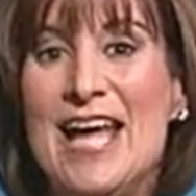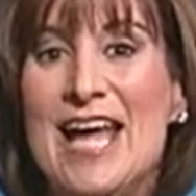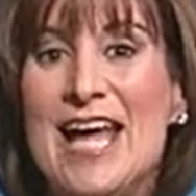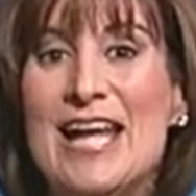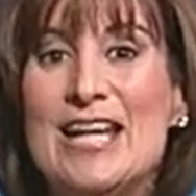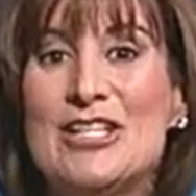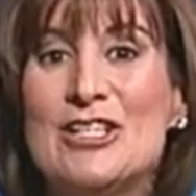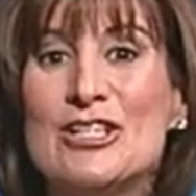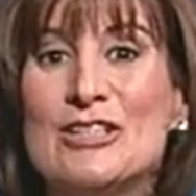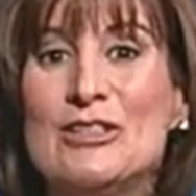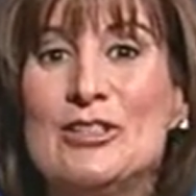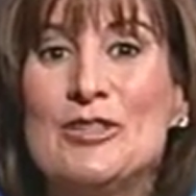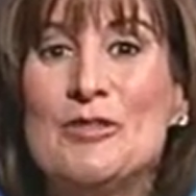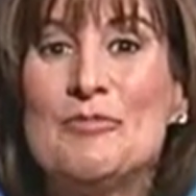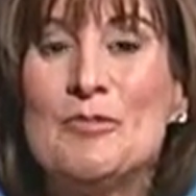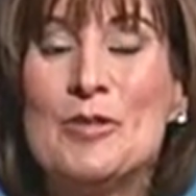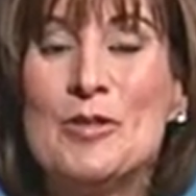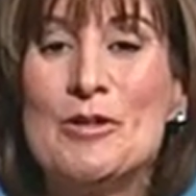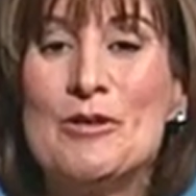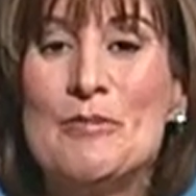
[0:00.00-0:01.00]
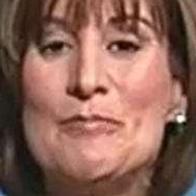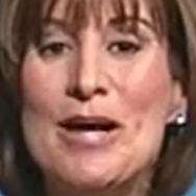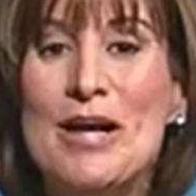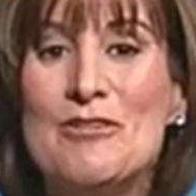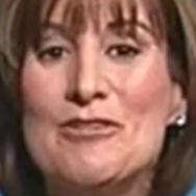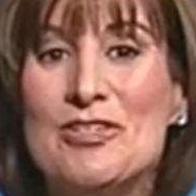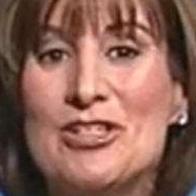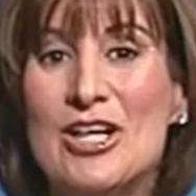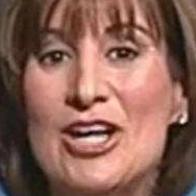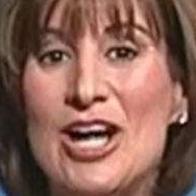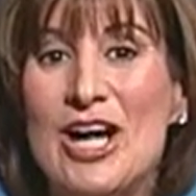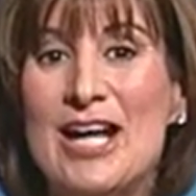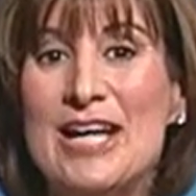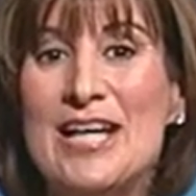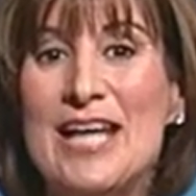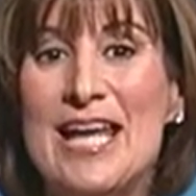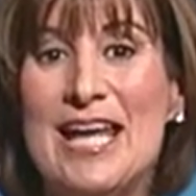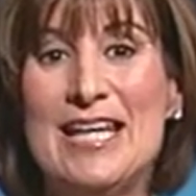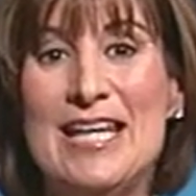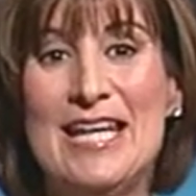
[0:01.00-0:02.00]
And to learn more about Don
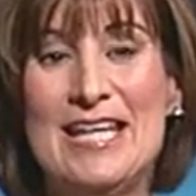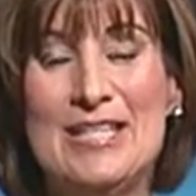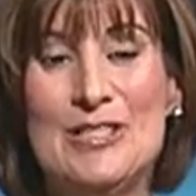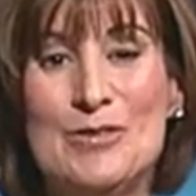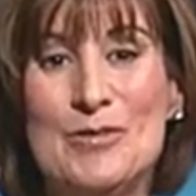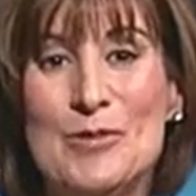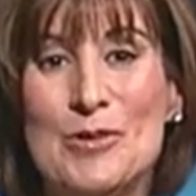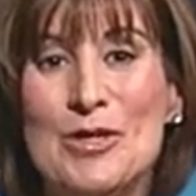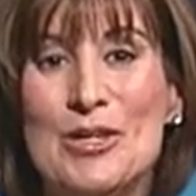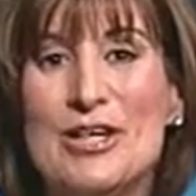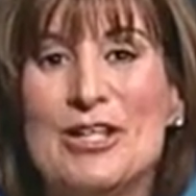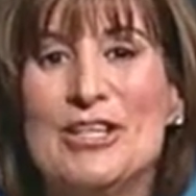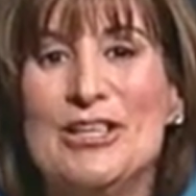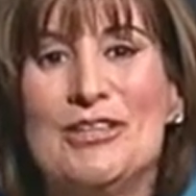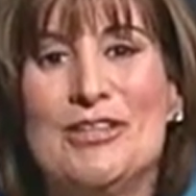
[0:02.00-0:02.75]
and his work,